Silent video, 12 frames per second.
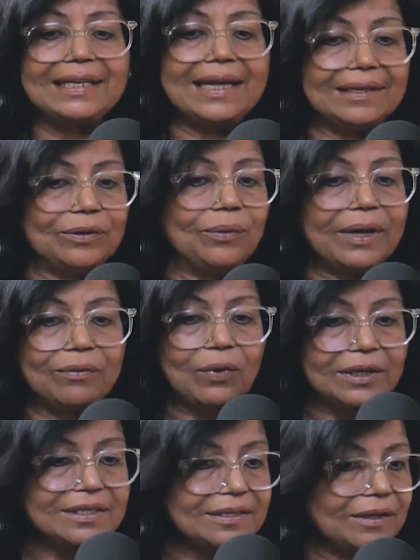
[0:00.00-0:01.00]
that, okay,
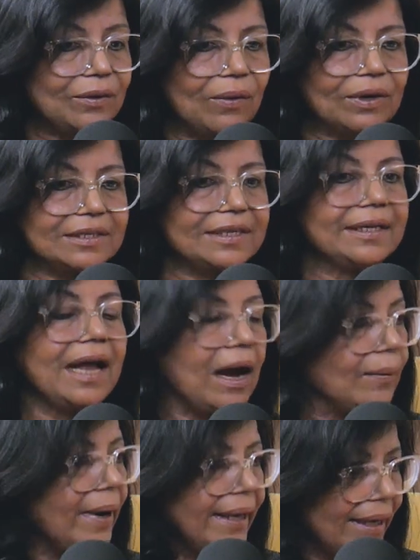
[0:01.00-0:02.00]
what is the cause and
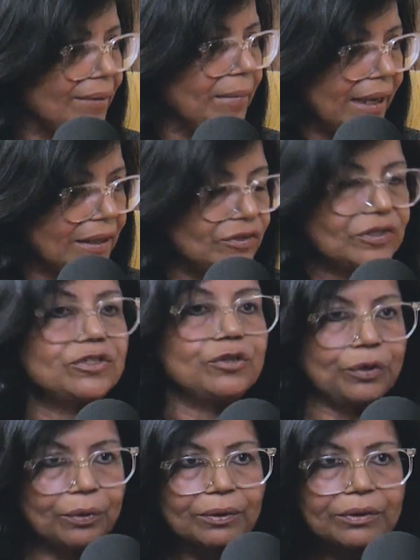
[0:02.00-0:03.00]
how I can manage it?
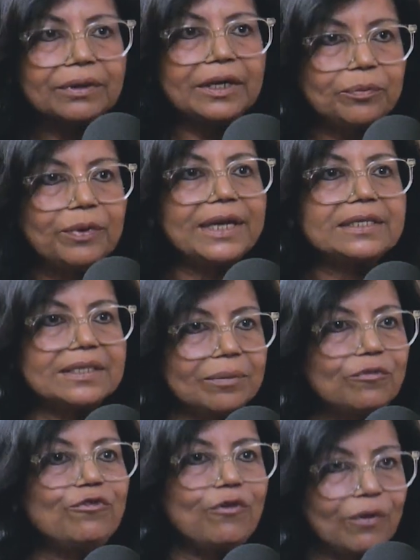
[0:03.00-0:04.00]
So it brings
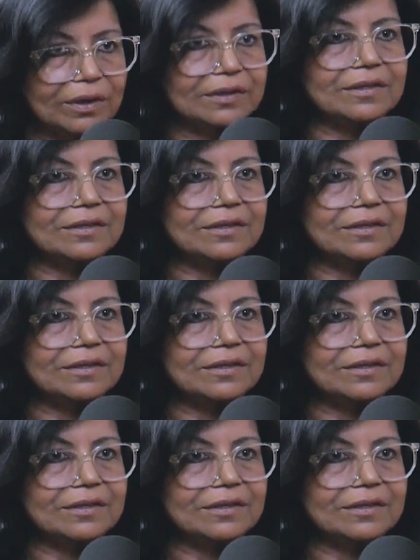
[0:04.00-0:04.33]
some focus.